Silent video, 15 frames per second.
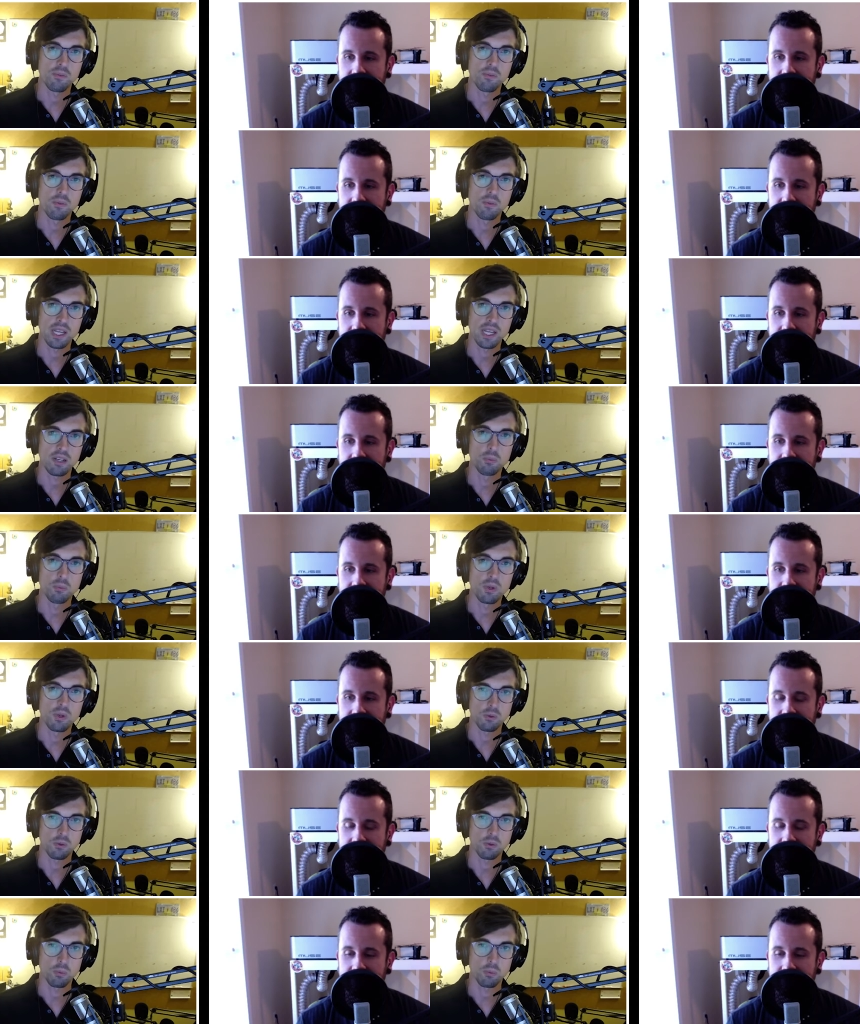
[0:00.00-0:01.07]
Speaker 1: like when
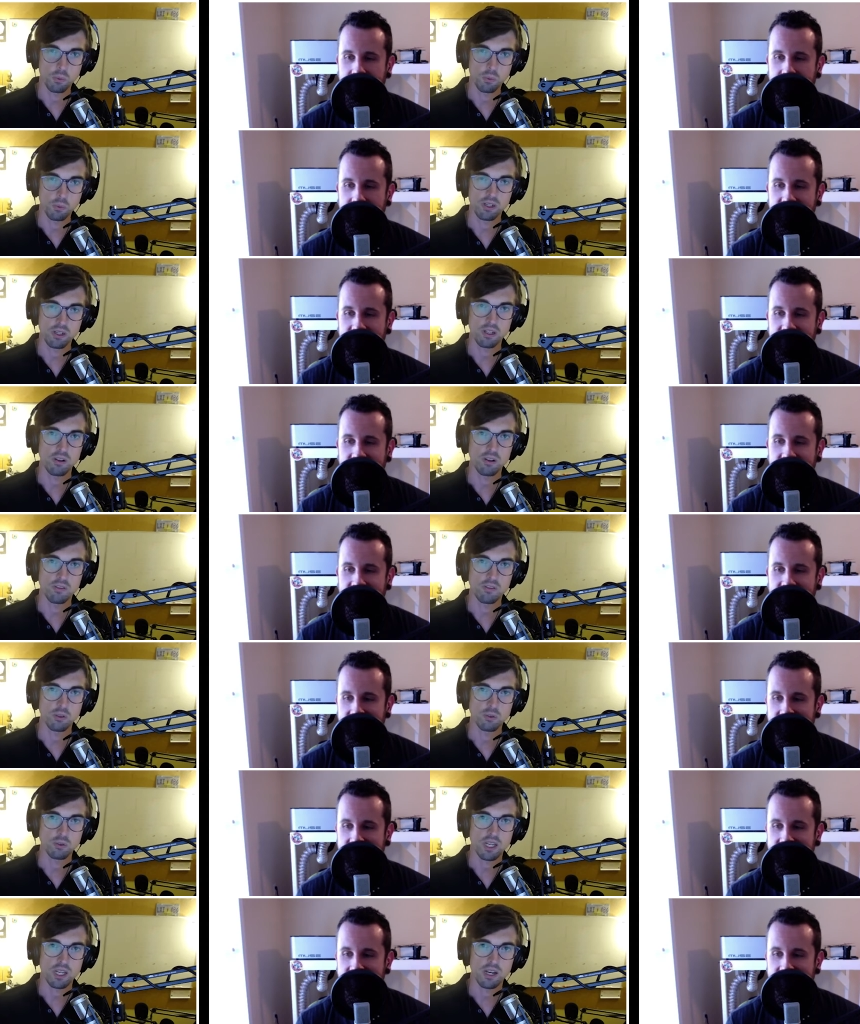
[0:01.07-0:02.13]
you're wanting to go
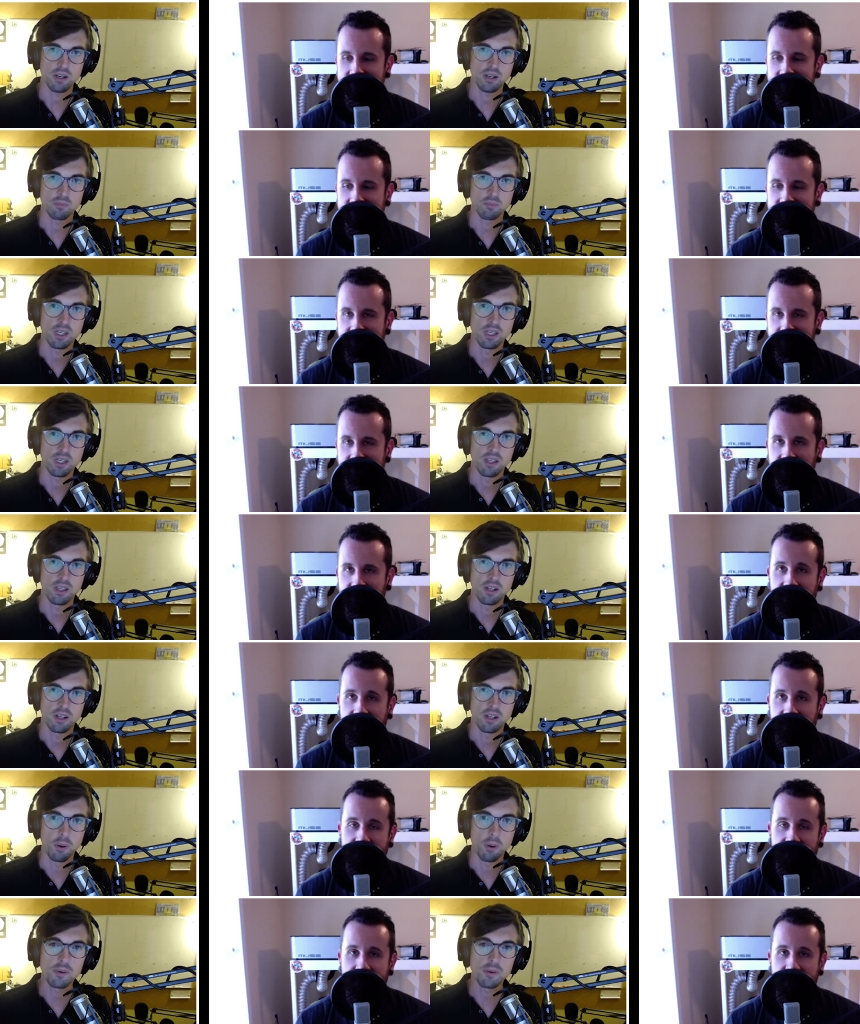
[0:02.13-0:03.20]
full time,
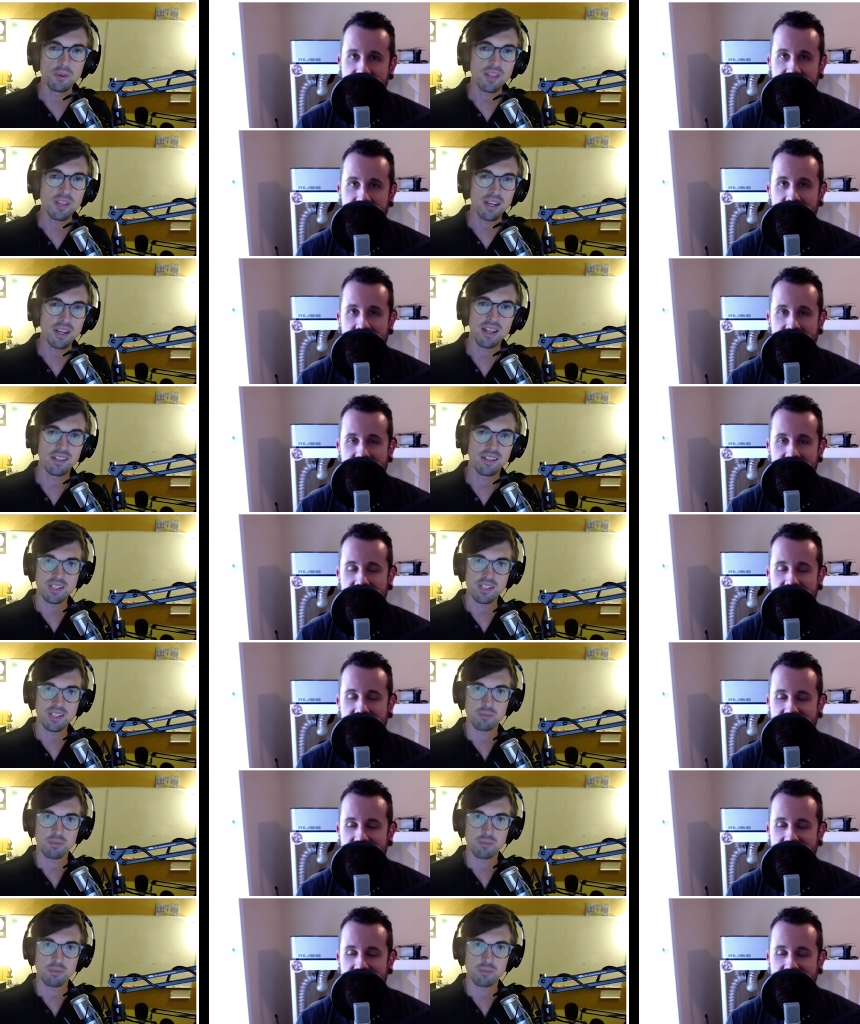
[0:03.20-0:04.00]
or what was that kind of a decision